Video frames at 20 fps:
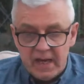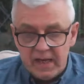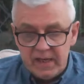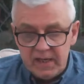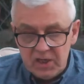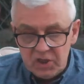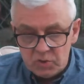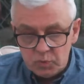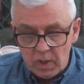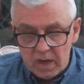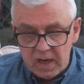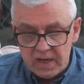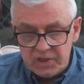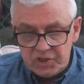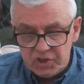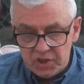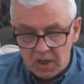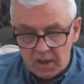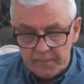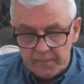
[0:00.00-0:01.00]
an each way
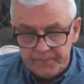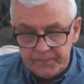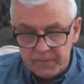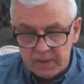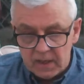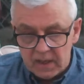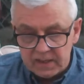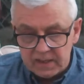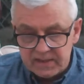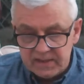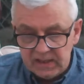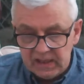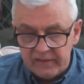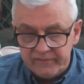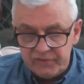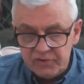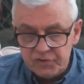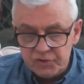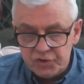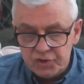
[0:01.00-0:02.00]
shot at
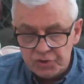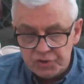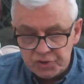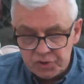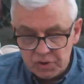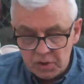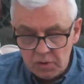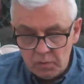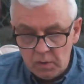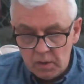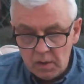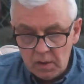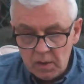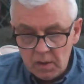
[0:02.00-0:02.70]
11 to 2.